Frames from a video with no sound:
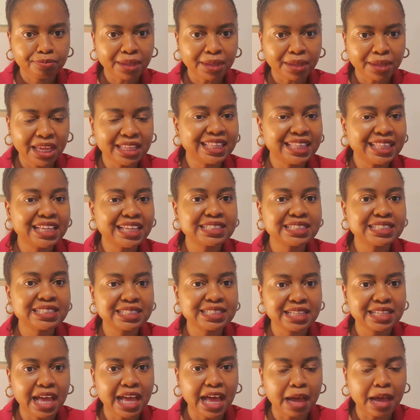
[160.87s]
and
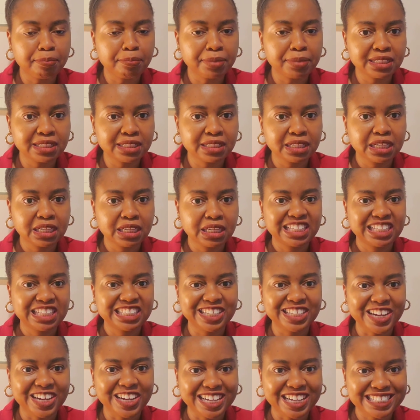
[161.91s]
things happen
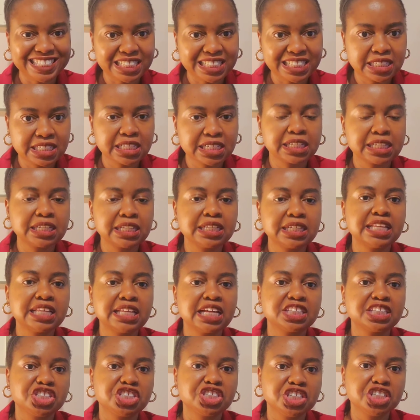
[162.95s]
drastically
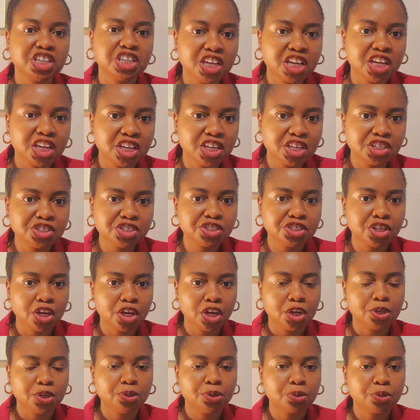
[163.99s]
that change
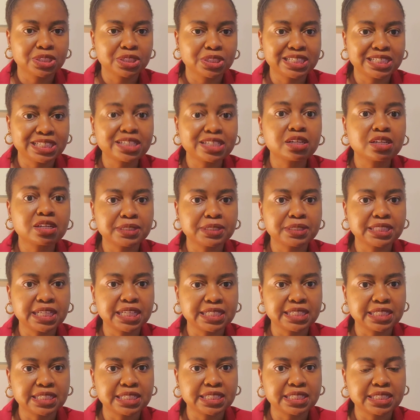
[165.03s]
your
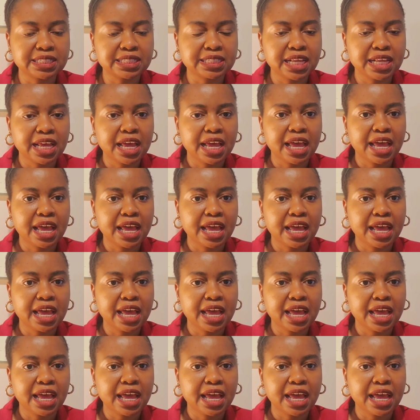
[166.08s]
circumstances,